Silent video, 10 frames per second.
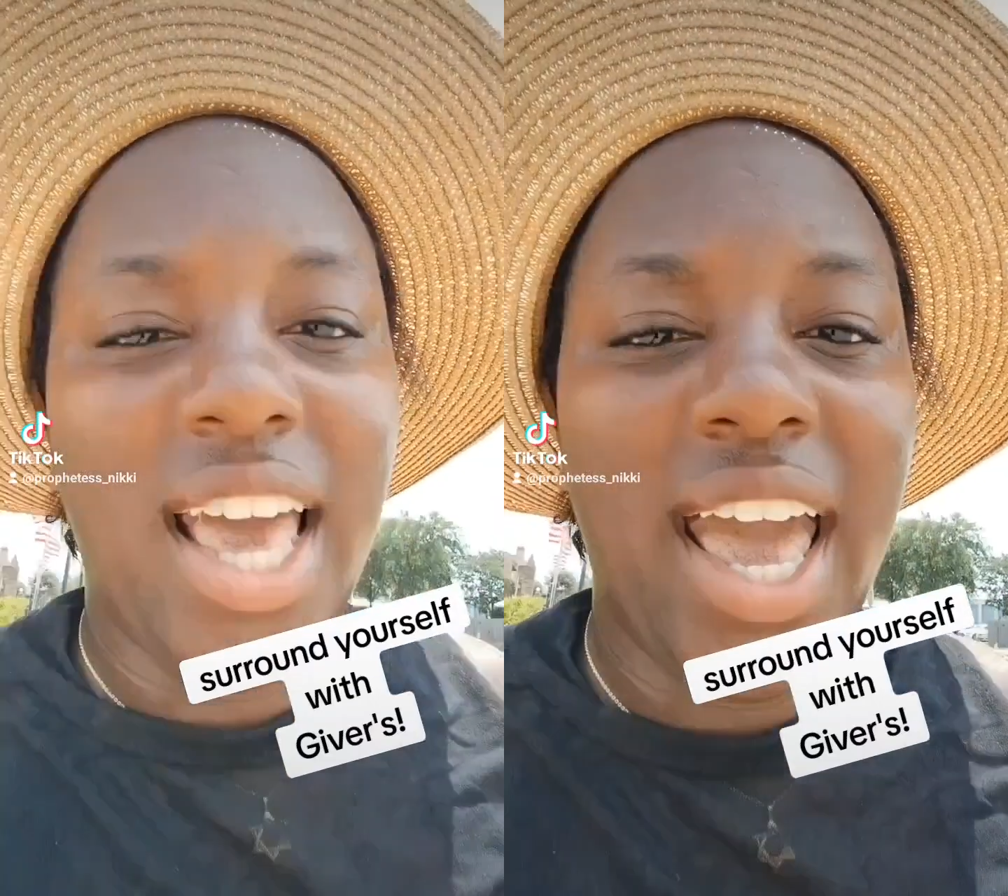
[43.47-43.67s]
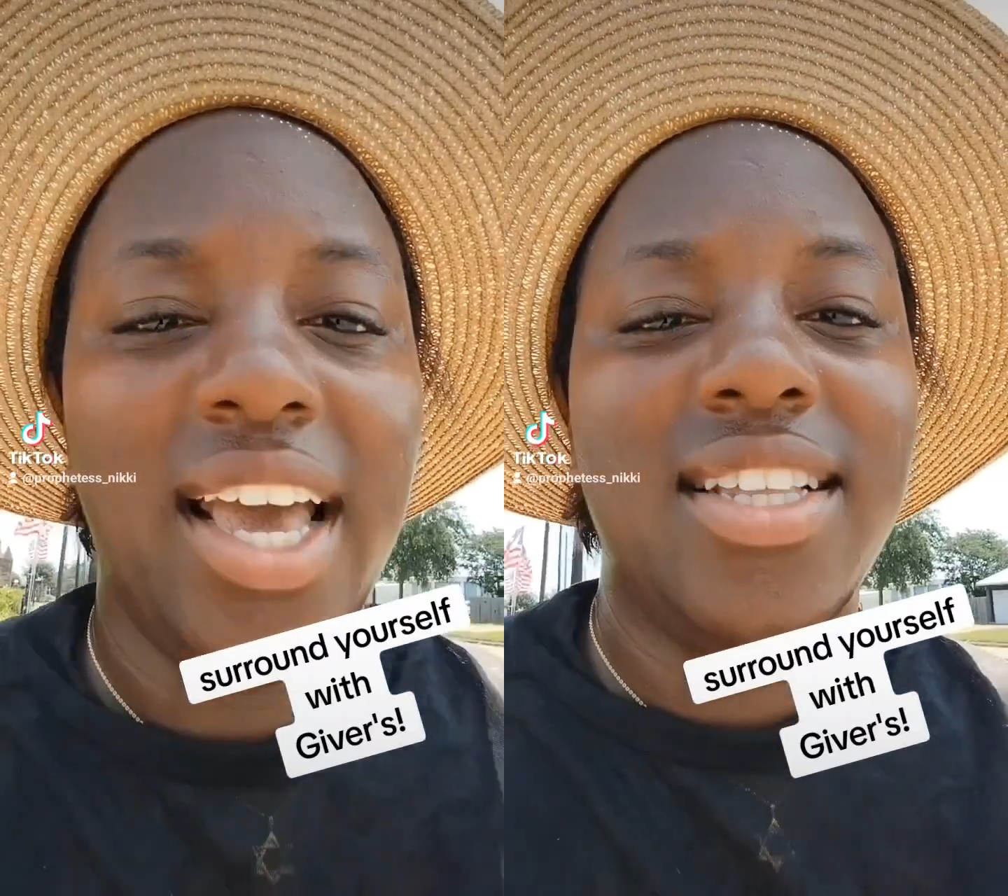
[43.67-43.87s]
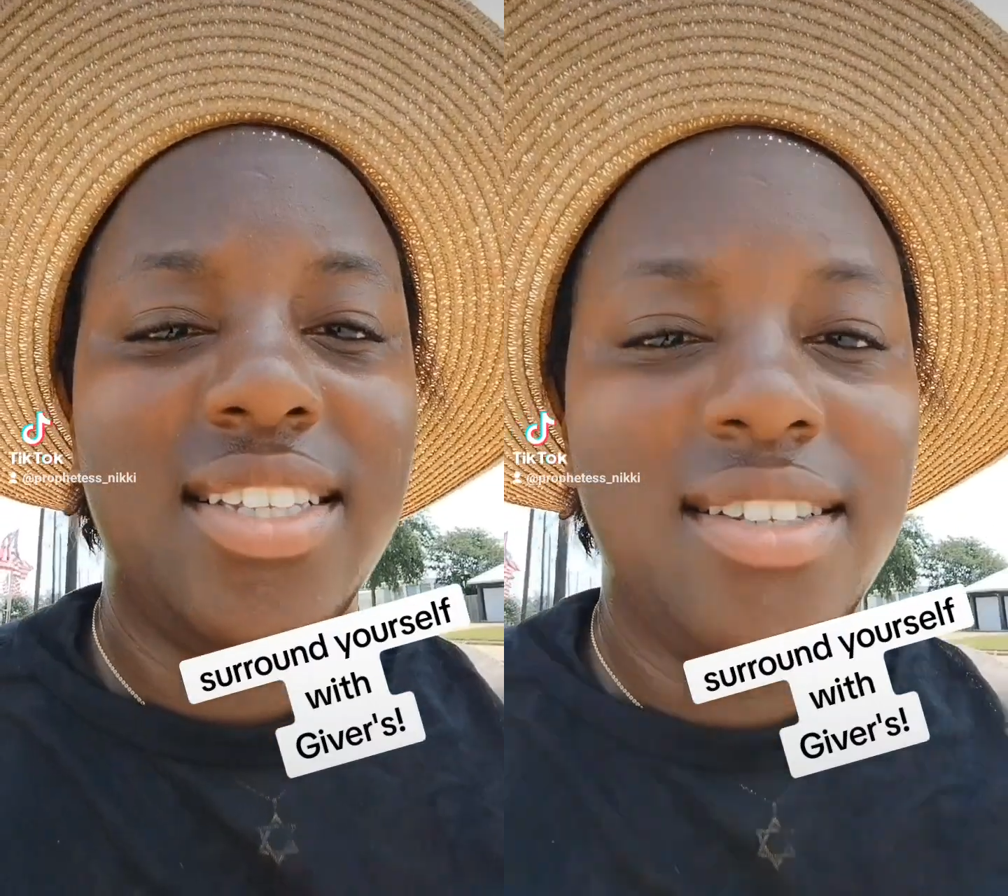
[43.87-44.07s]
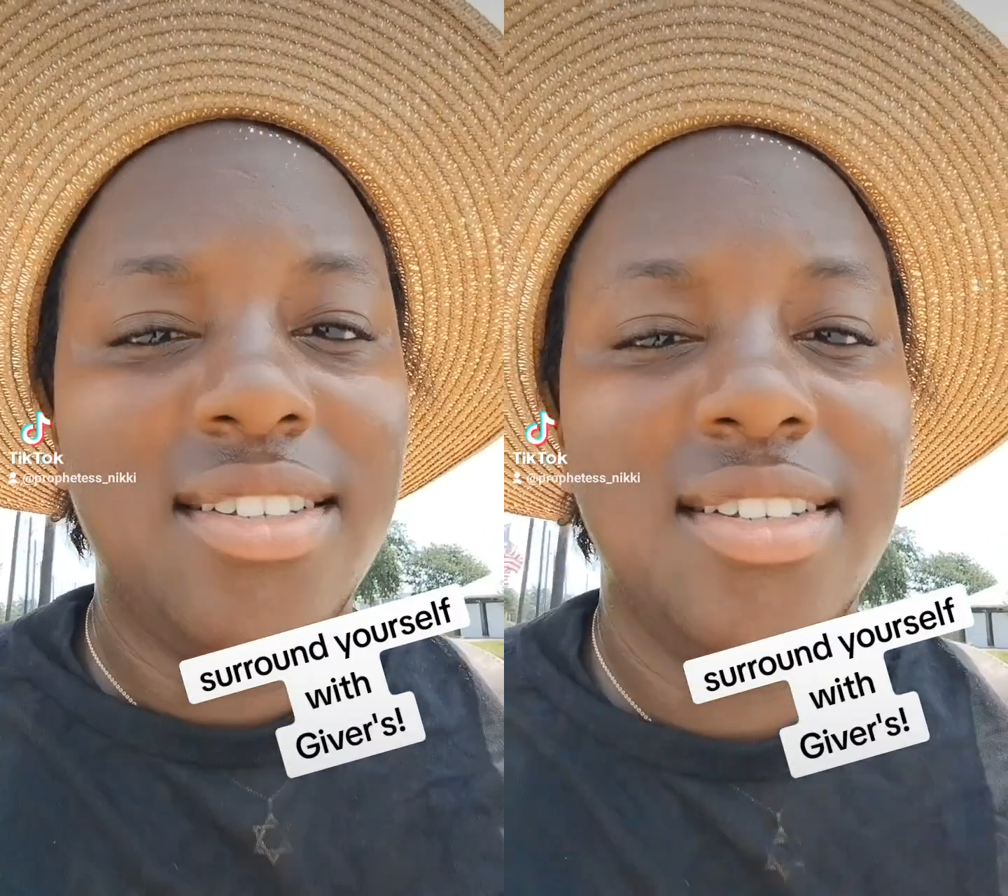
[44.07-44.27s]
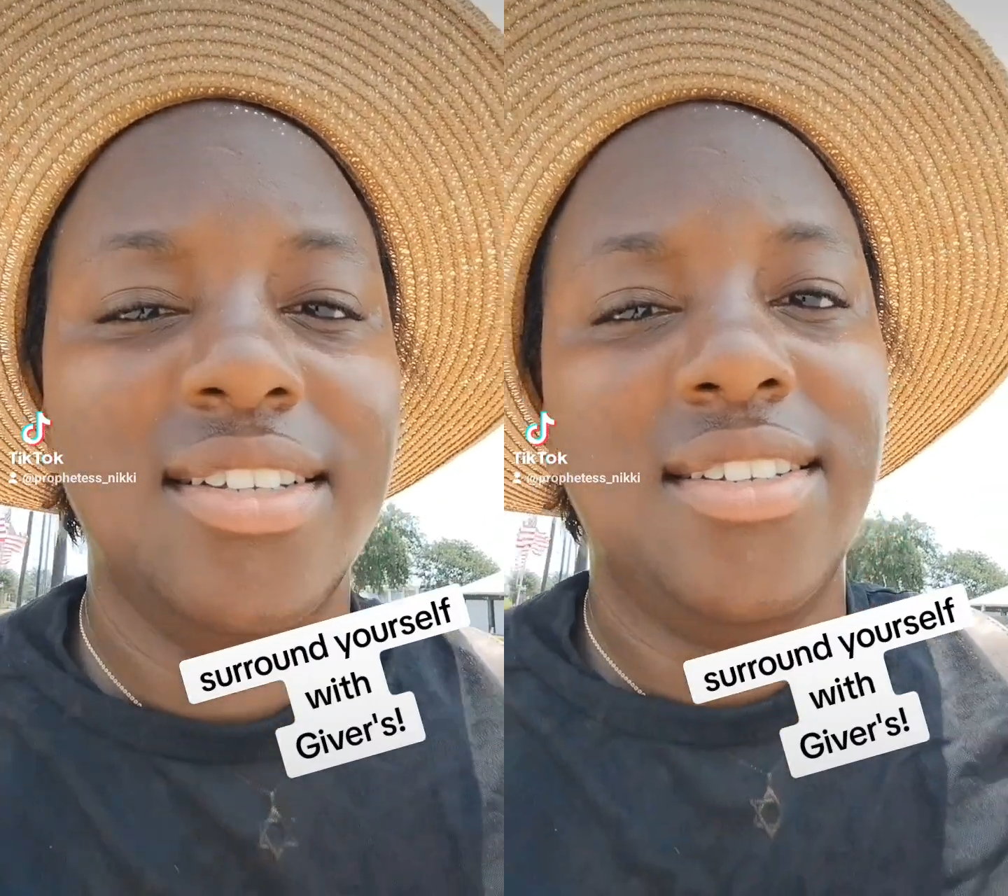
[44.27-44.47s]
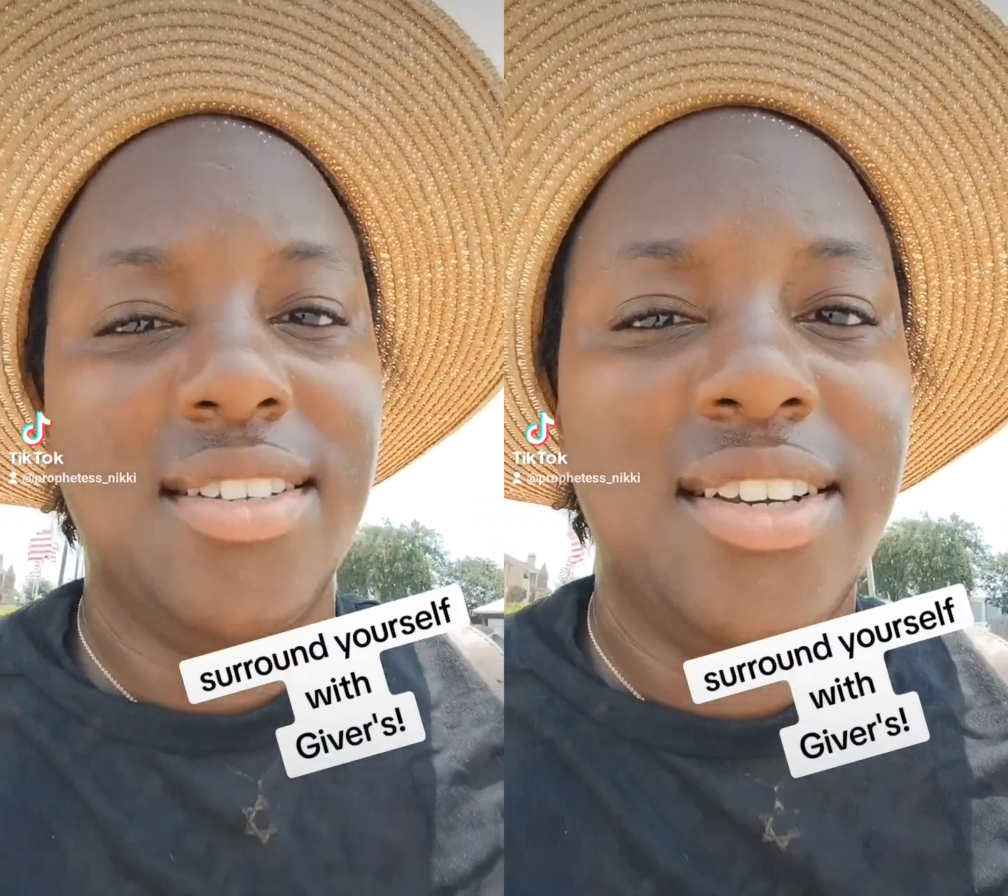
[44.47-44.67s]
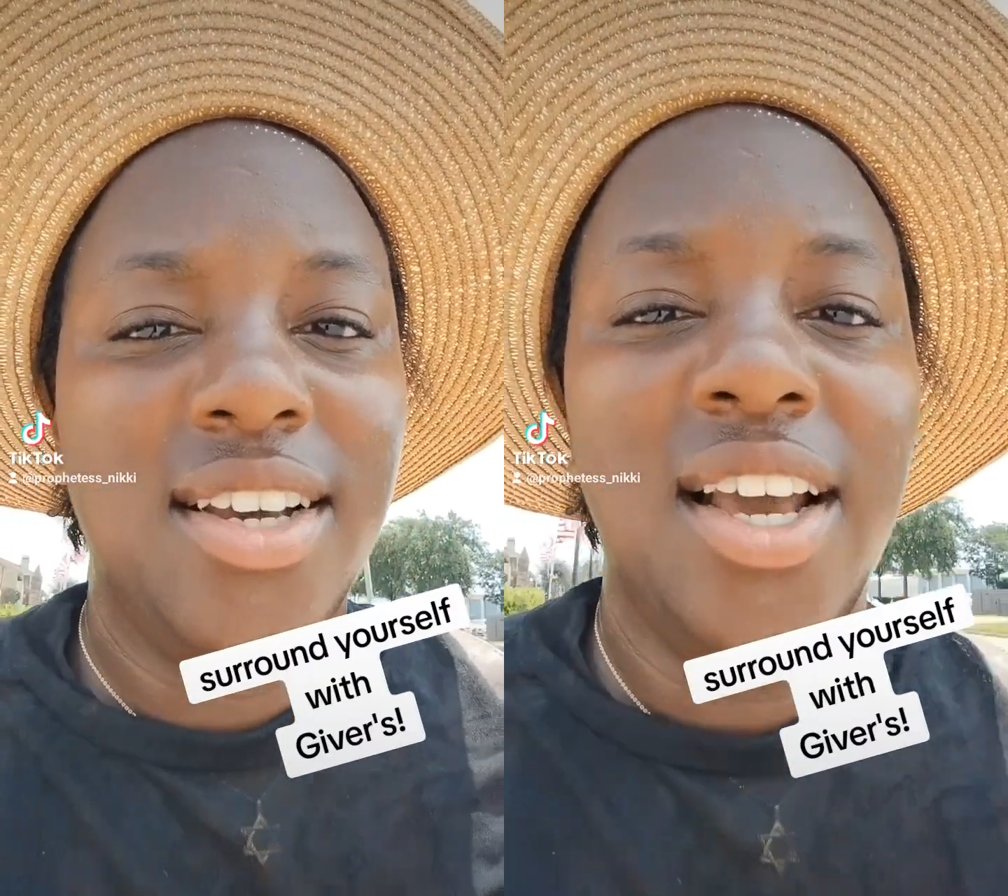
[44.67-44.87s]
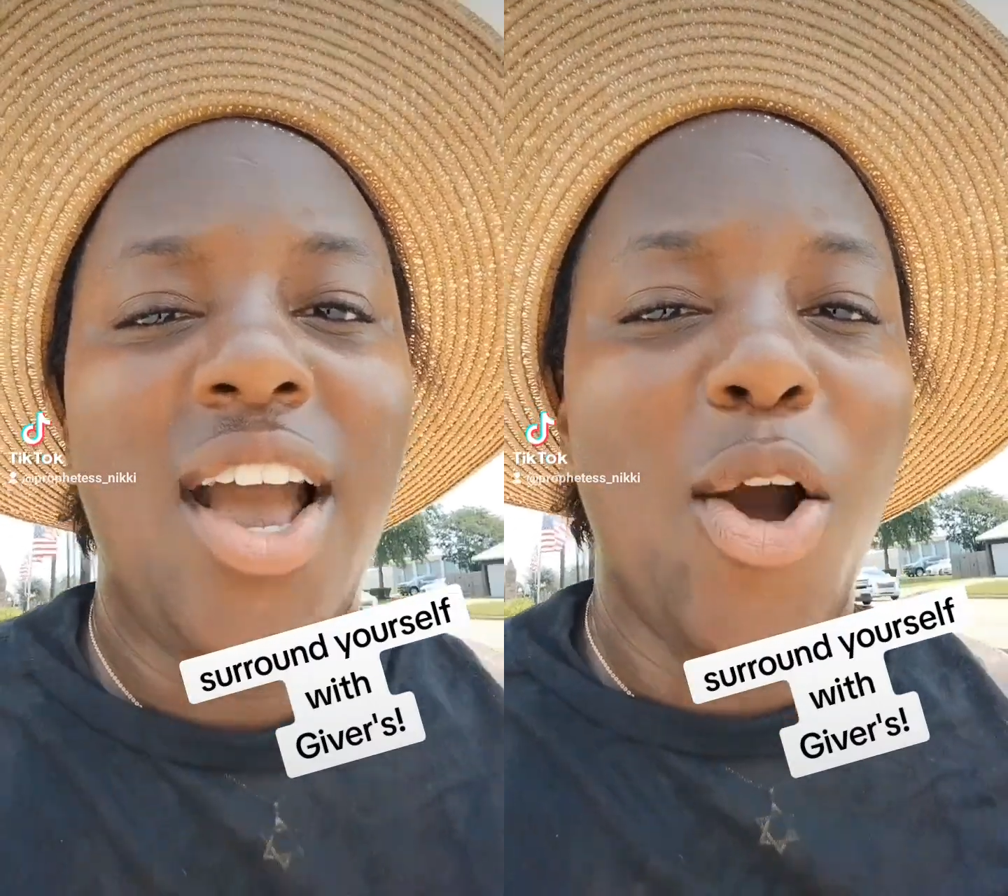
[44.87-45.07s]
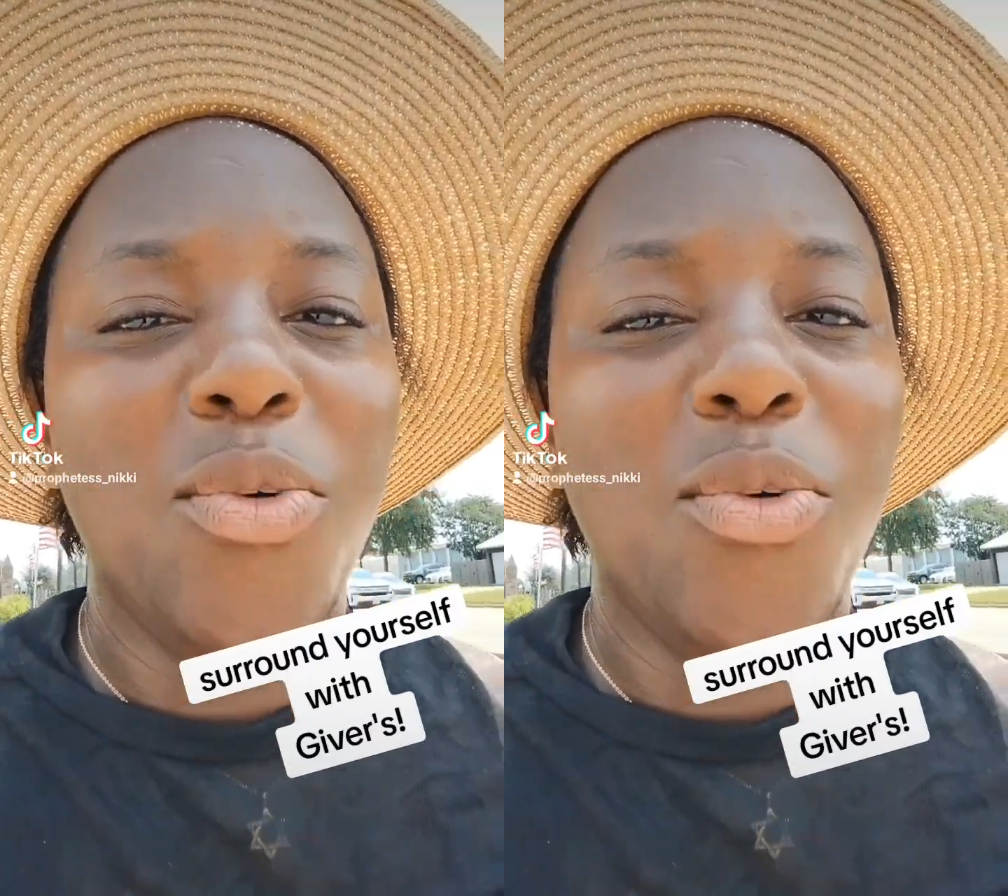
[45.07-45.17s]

it'd be like these takers,